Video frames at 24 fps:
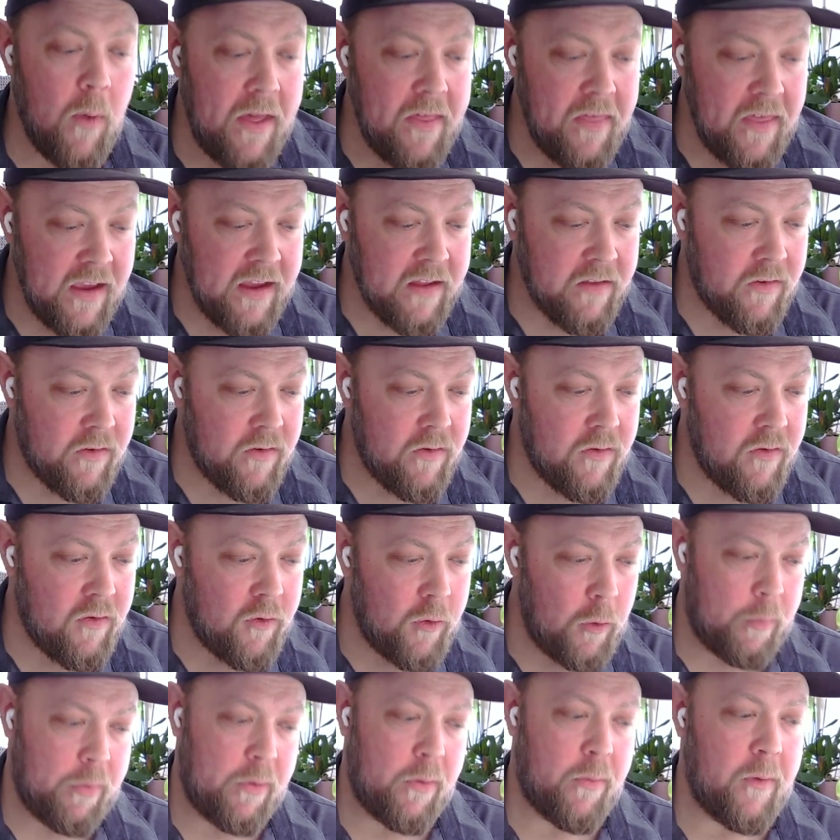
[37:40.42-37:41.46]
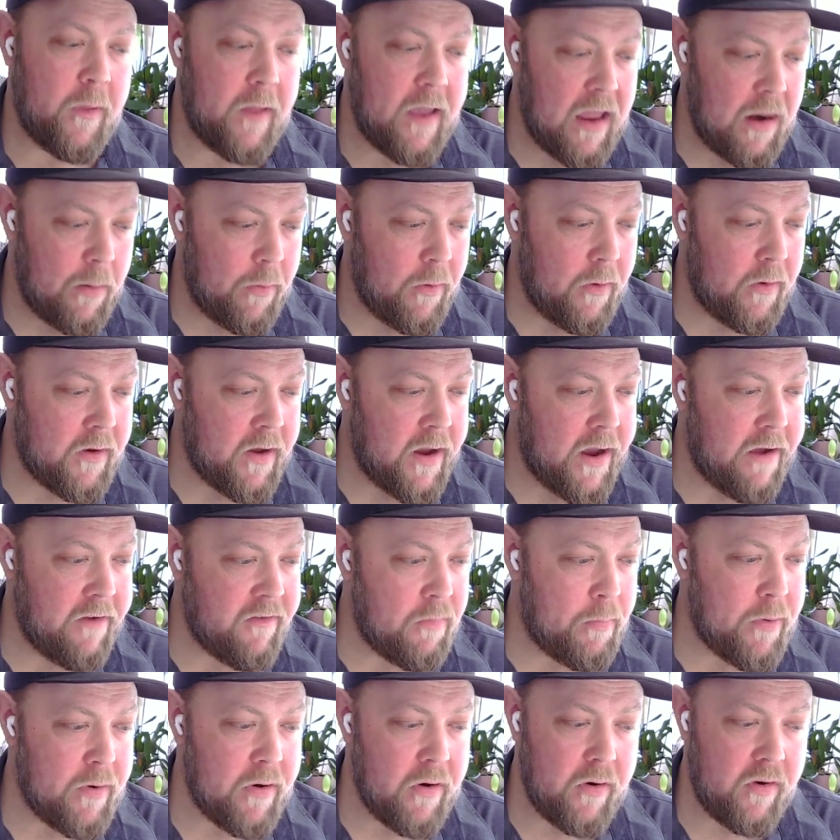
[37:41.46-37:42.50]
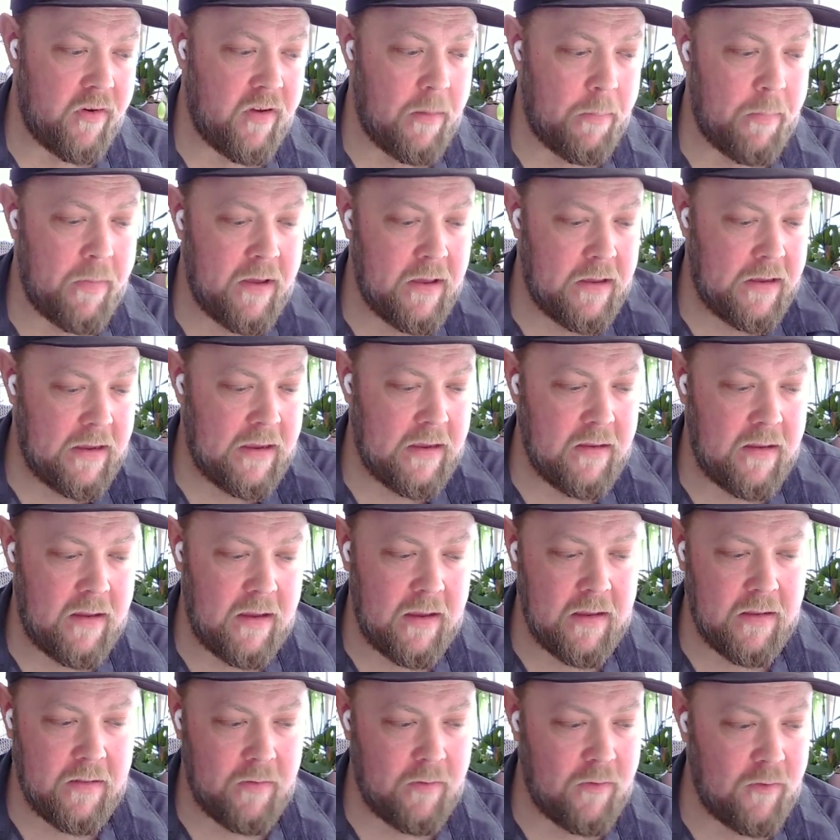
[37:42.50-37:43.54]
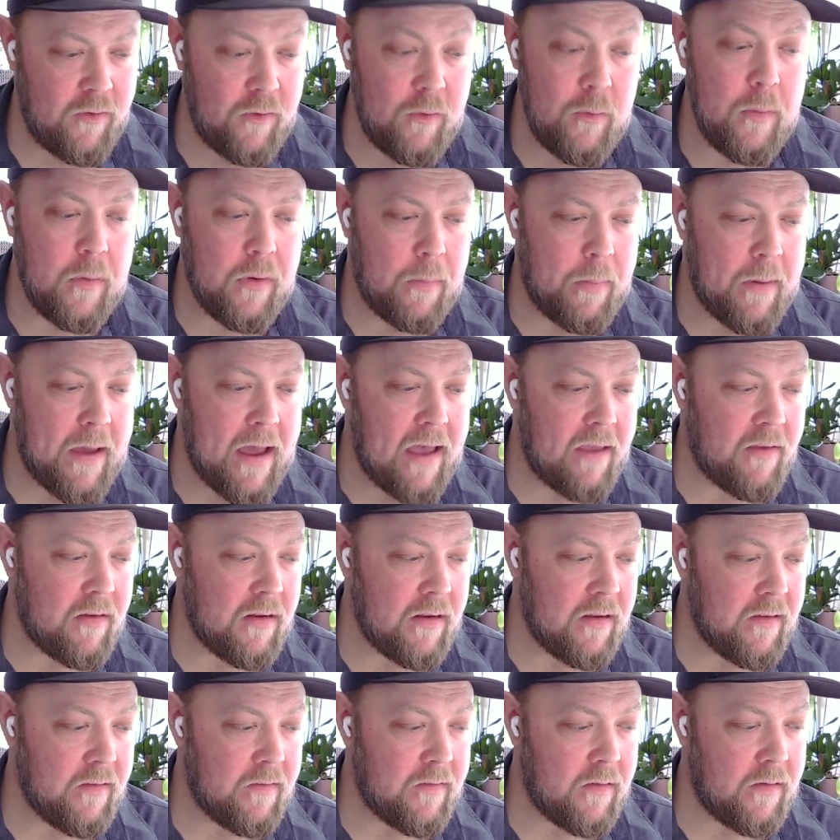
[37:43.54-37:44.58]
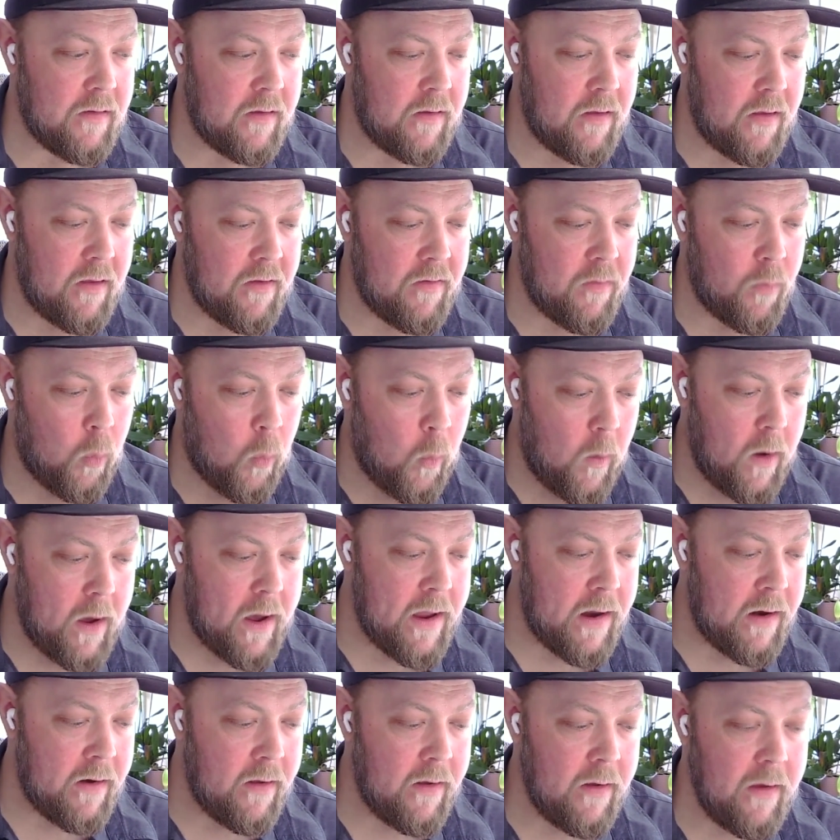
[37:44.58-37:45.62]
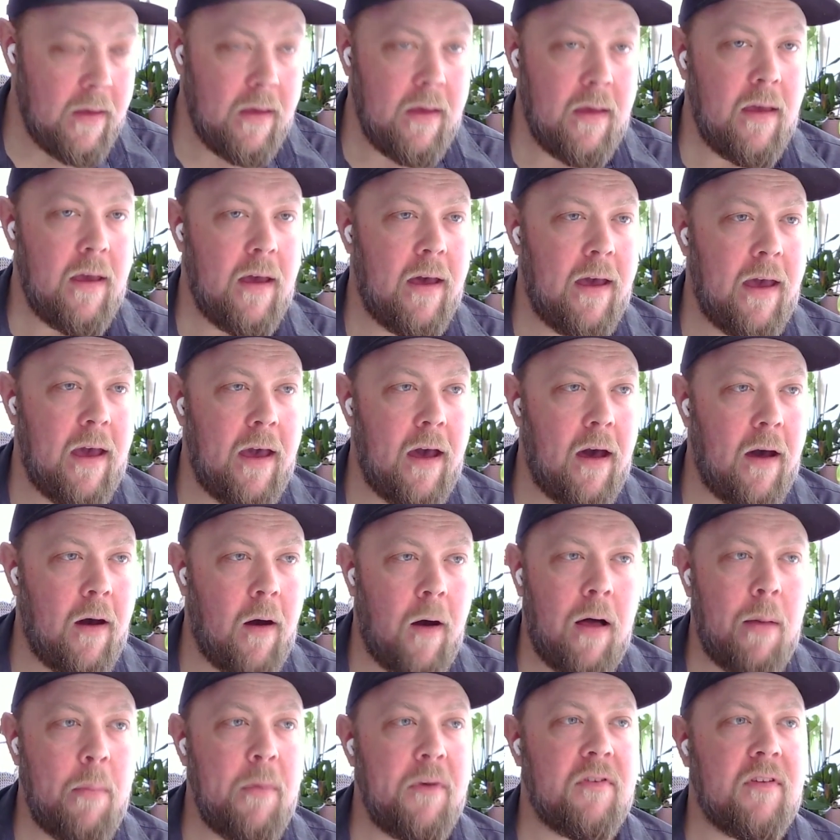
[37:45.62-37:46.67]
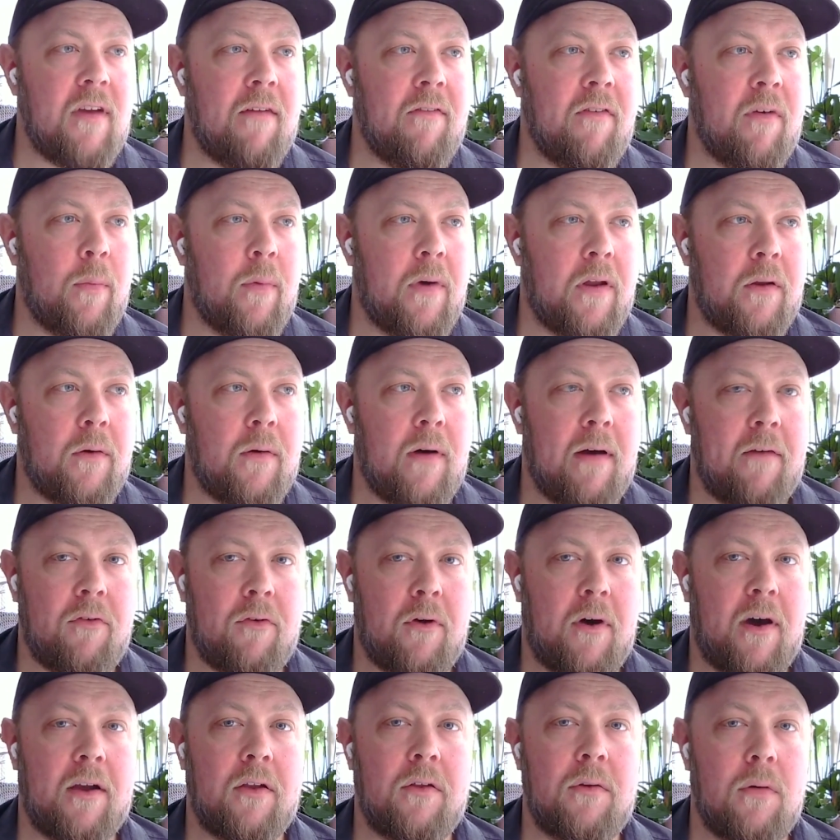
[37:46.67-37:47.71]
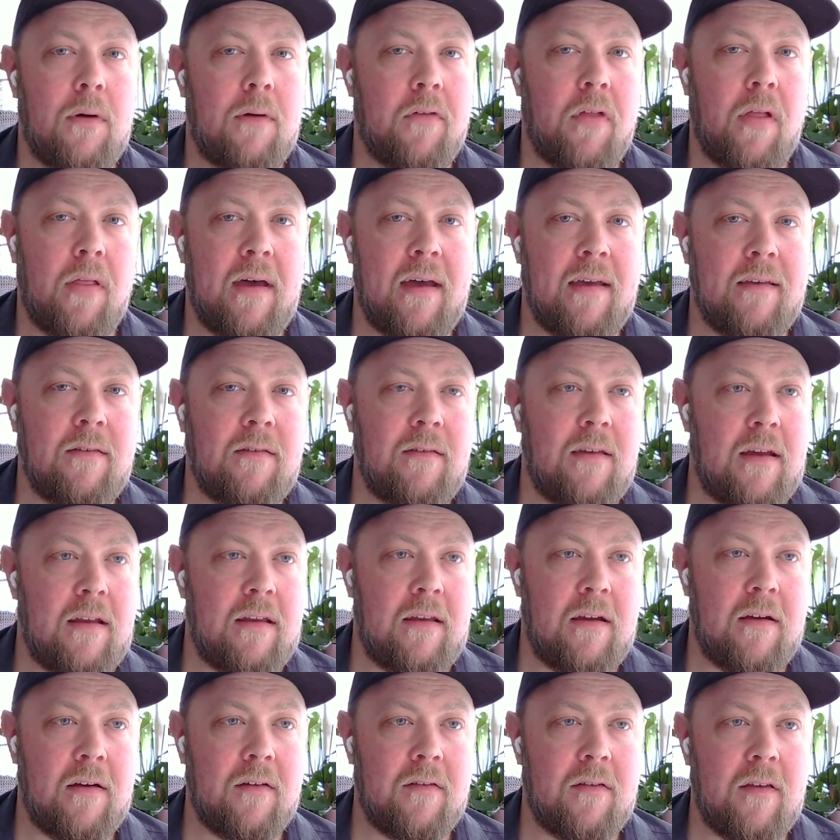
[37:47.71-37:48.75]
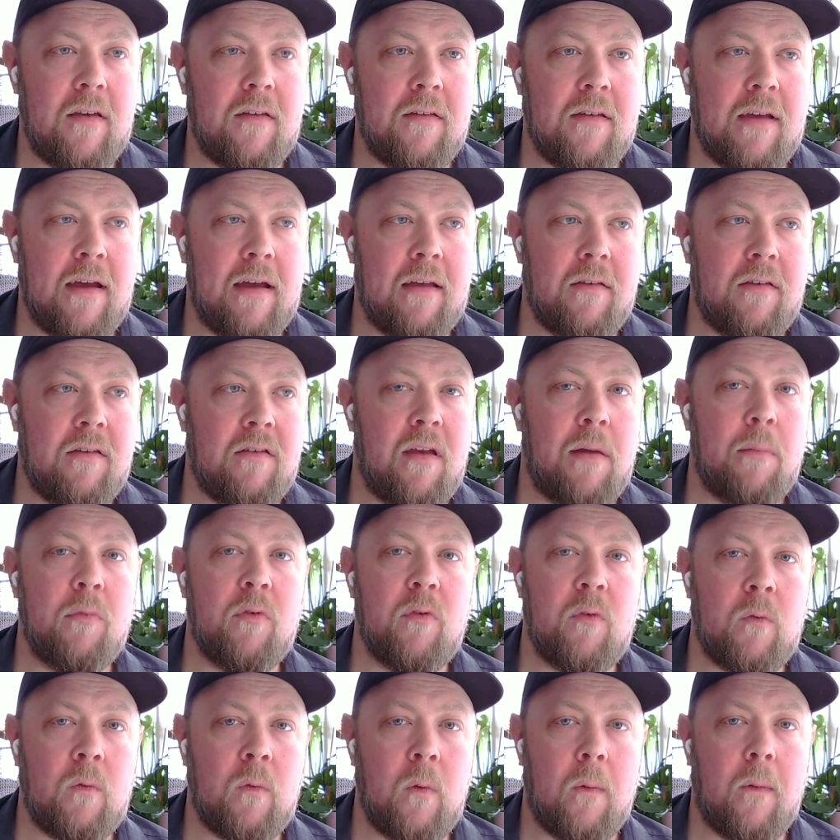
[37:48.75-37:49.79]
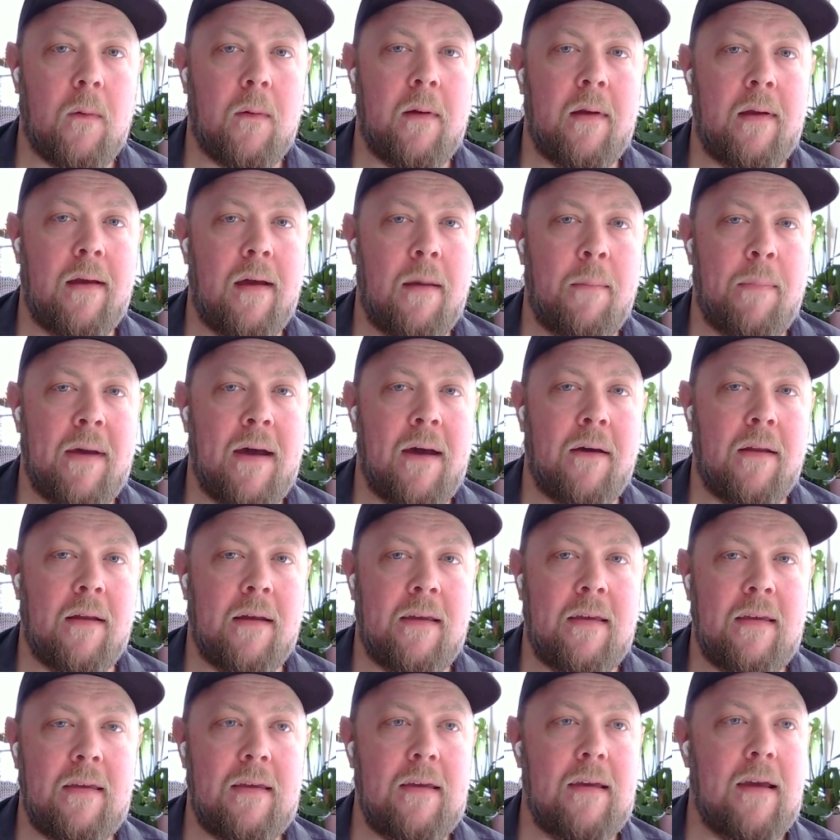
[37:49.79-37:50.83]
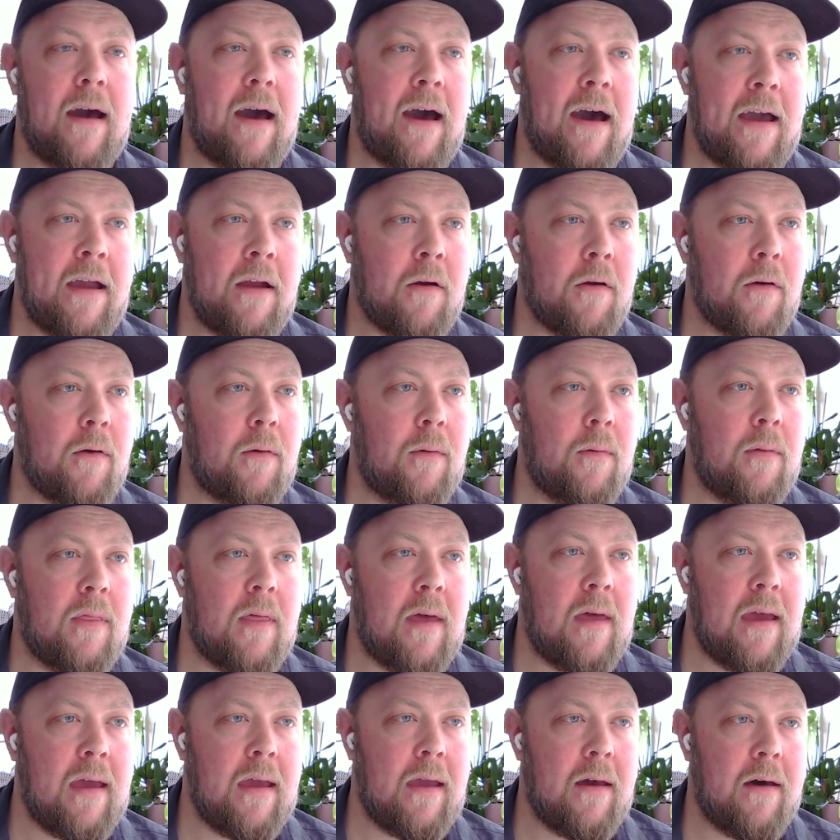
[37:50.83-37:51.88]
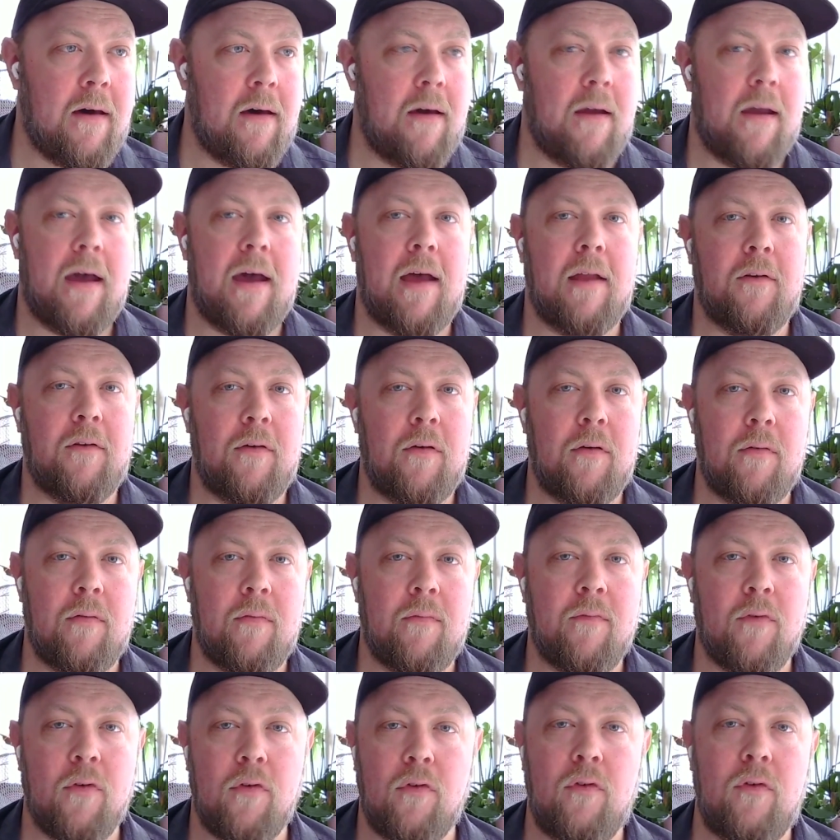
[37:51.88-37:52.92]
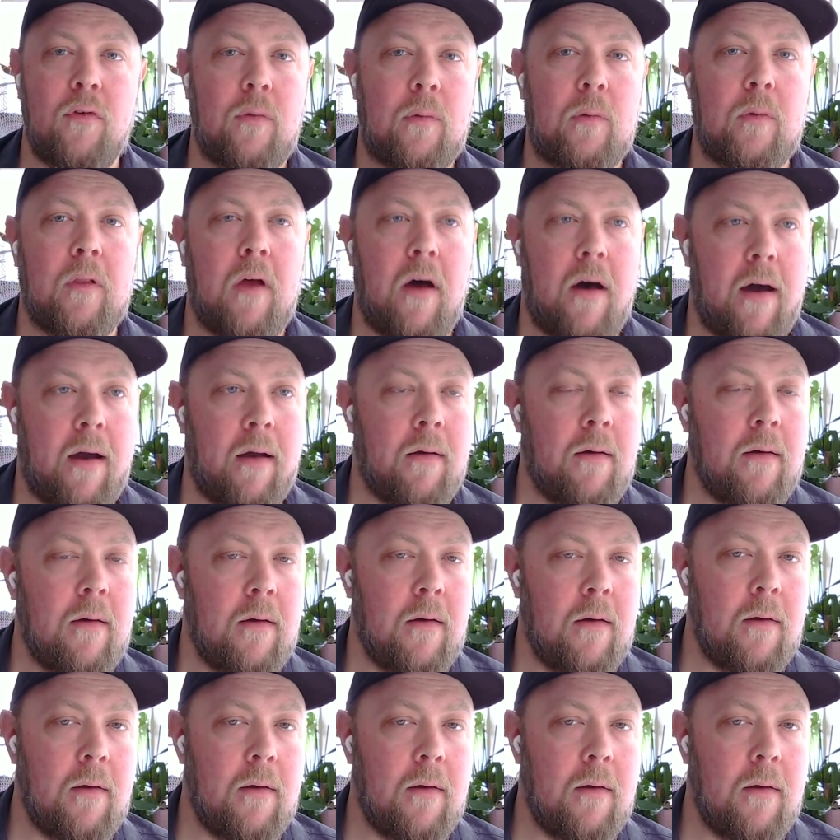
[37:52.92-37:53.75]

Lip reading: Well, I think it's super relatable to entrepreneurship in 2 capacities. Is one, almost everyone who I've talked to over the last 10 years has got some story about a key hire who they hung on to for too long.